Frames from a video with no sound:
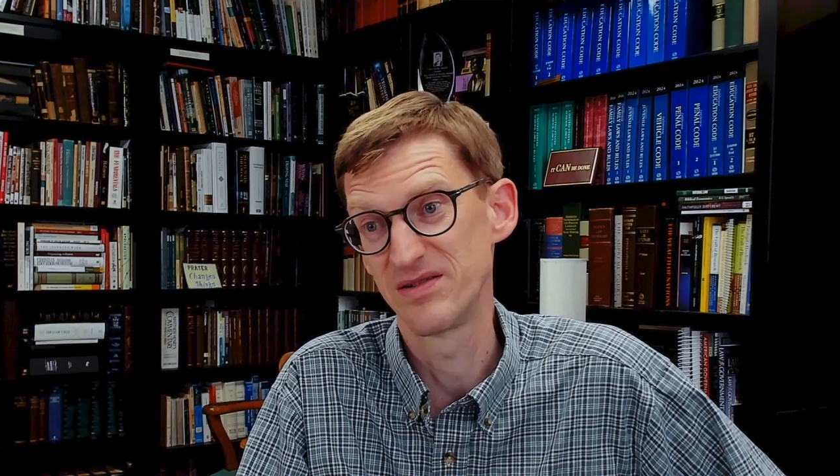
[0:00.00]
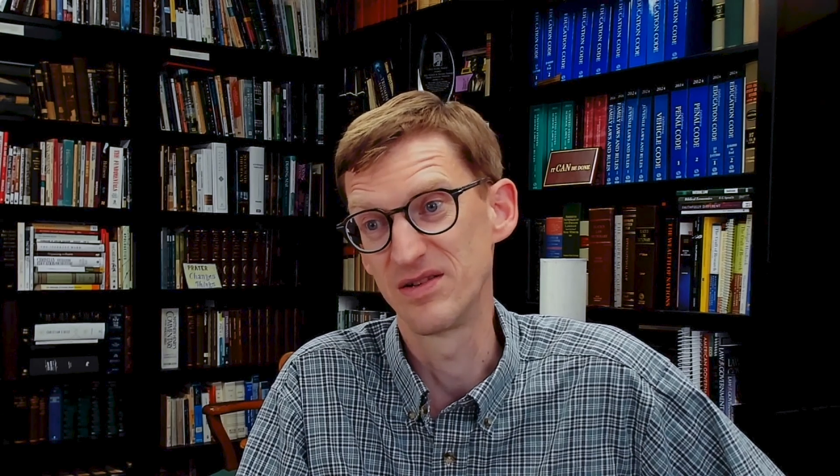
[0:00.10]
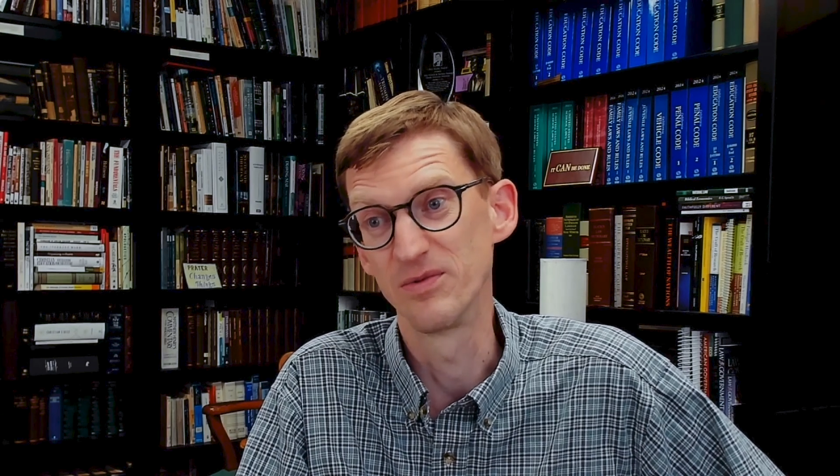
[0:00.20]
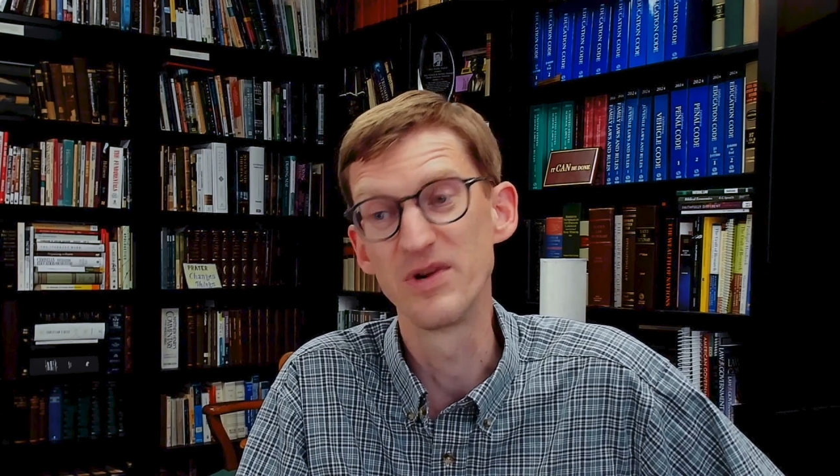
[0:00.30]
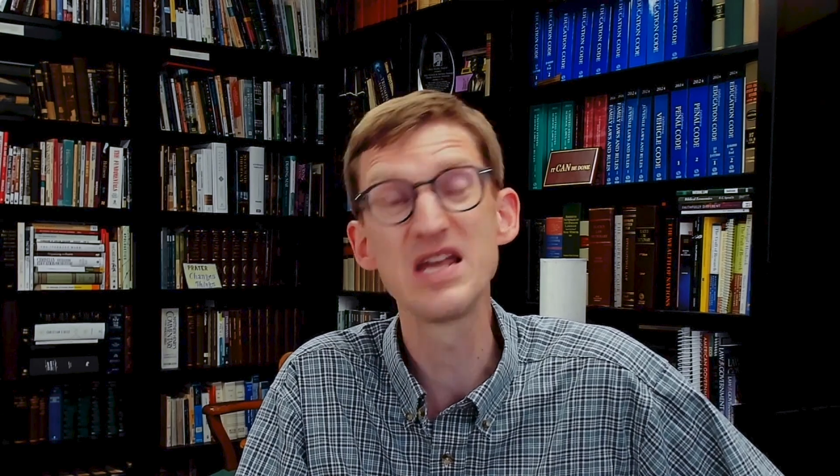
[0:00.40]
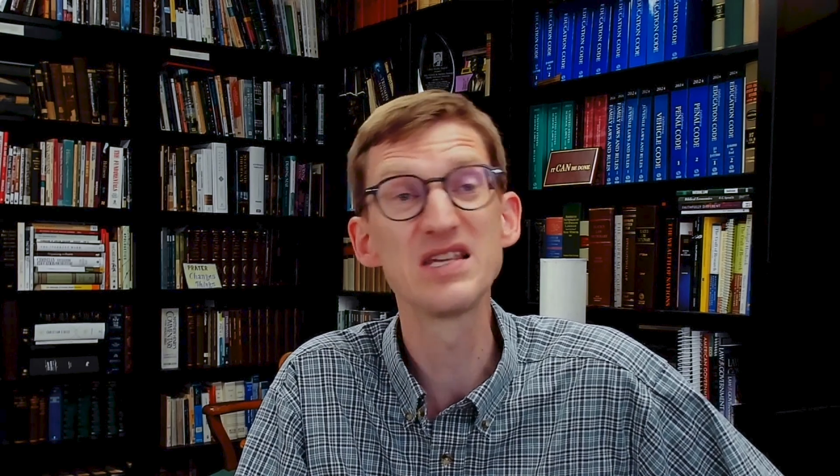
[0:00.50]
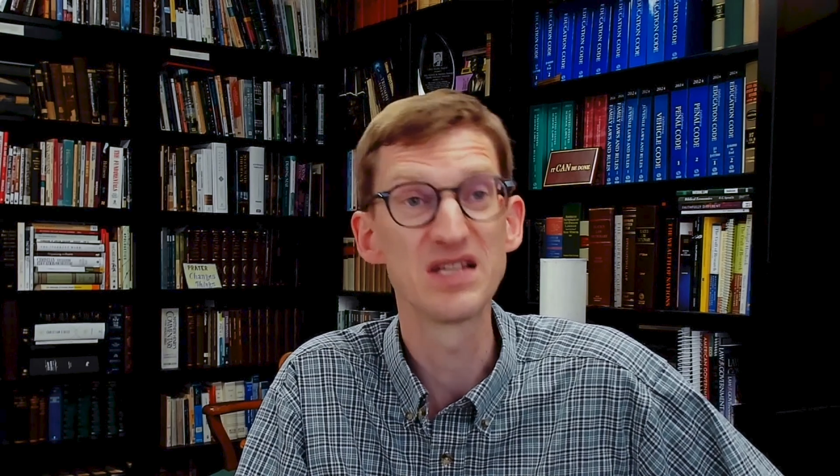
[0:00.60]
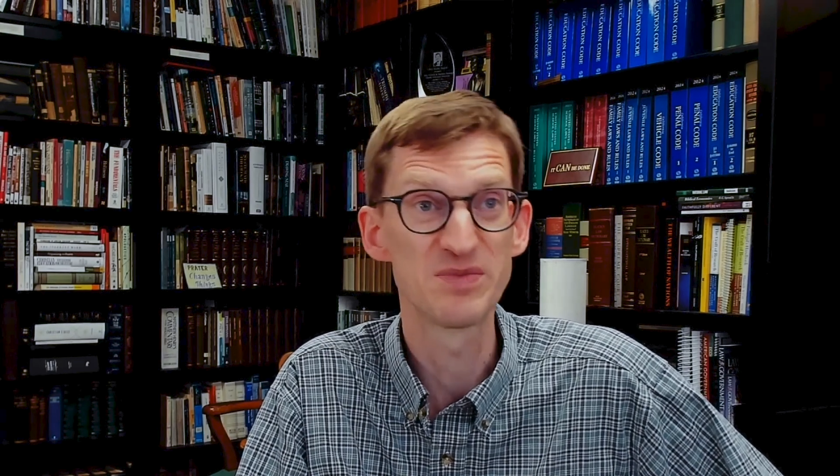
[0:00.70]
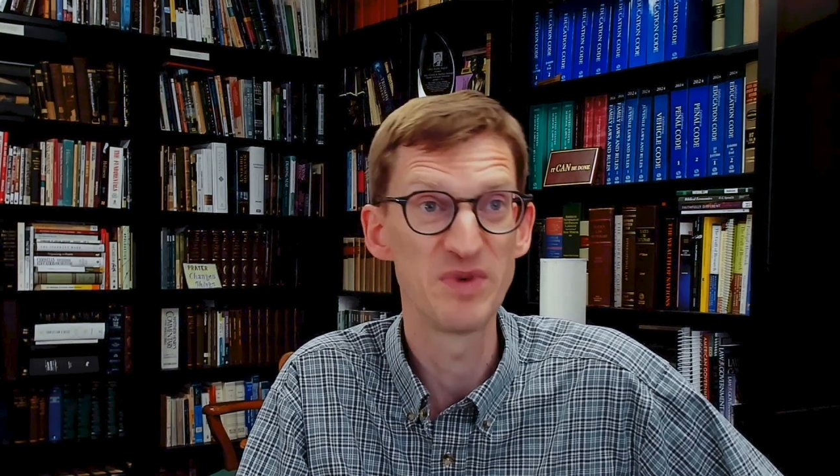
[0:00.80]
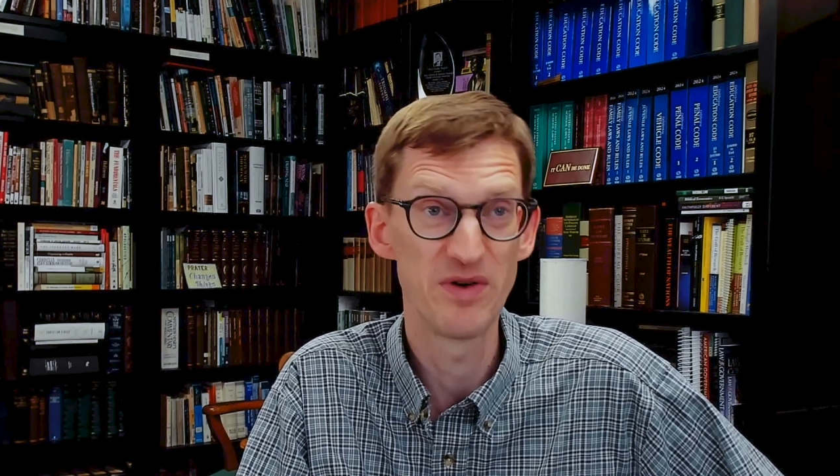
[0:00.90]

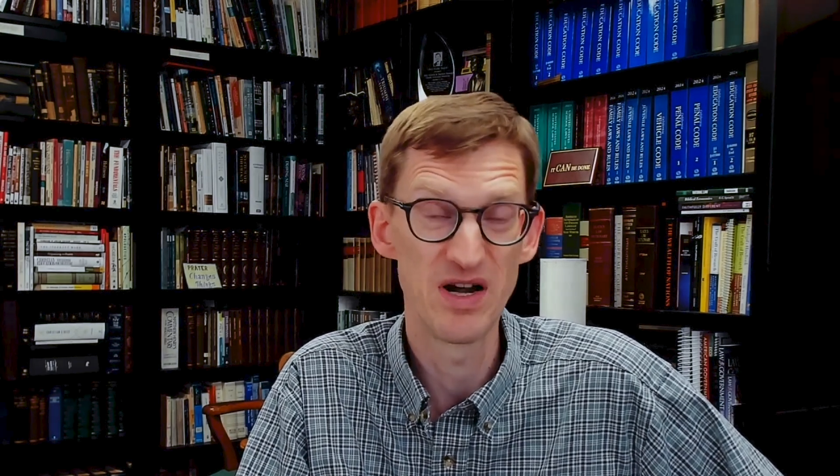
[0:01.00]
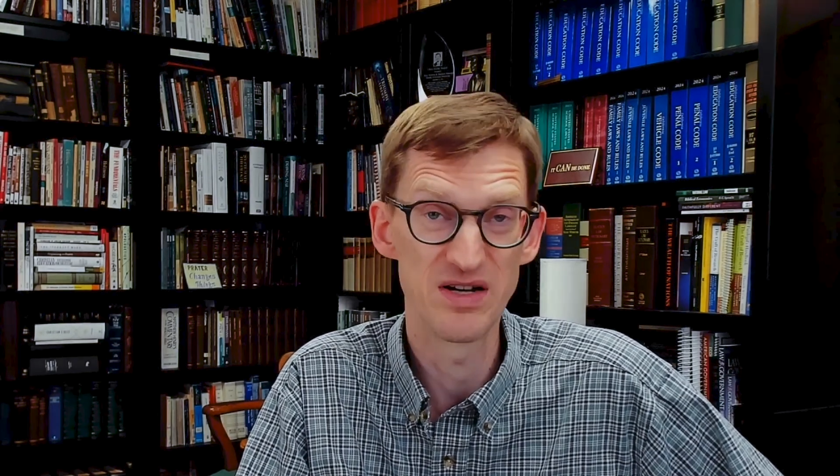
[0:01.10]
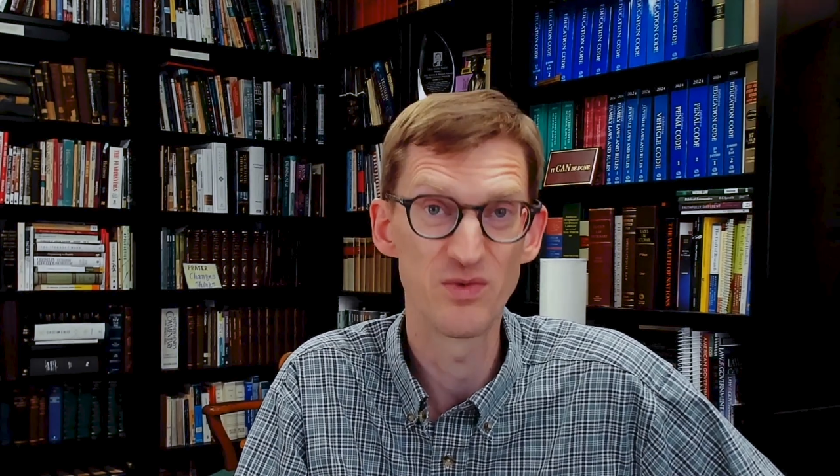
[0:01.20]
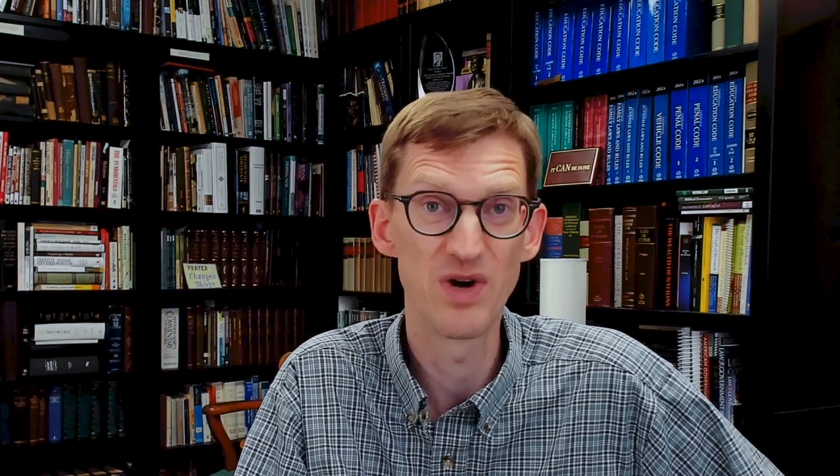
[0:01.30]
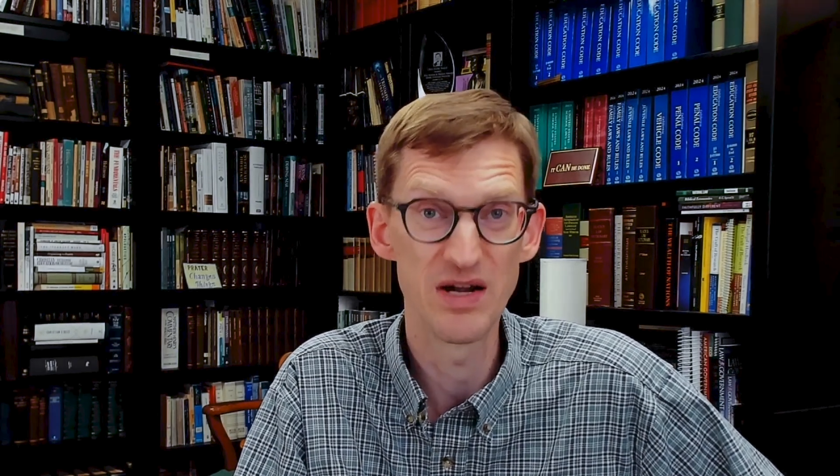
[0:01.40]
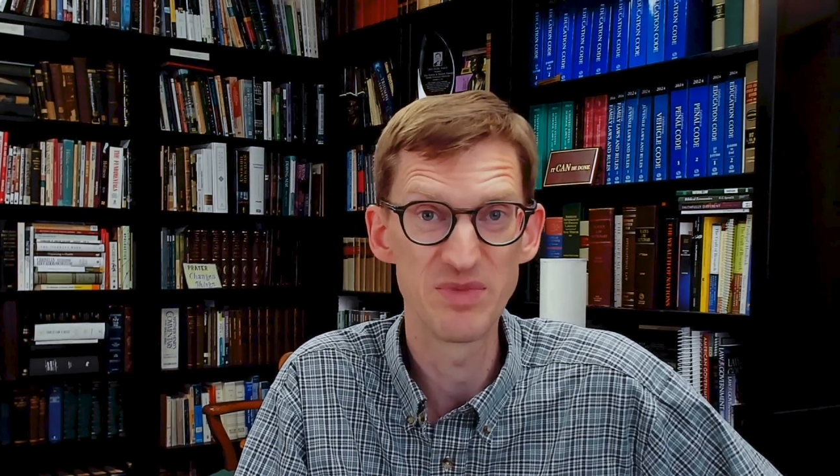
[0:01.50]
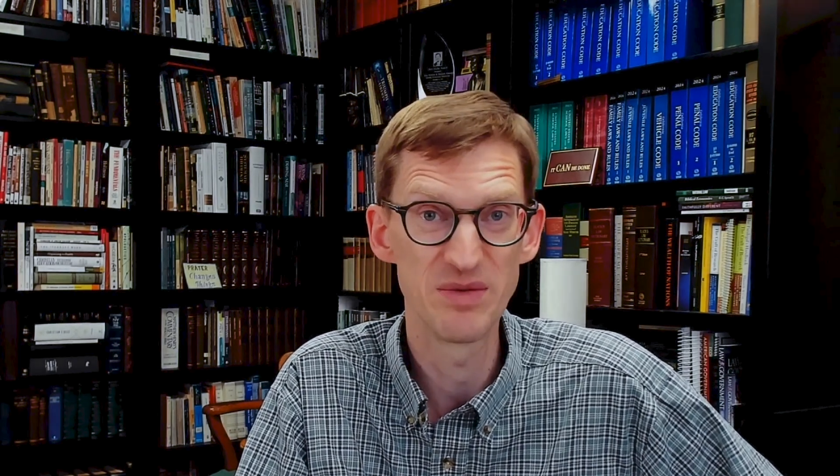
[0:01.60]
reasons behind why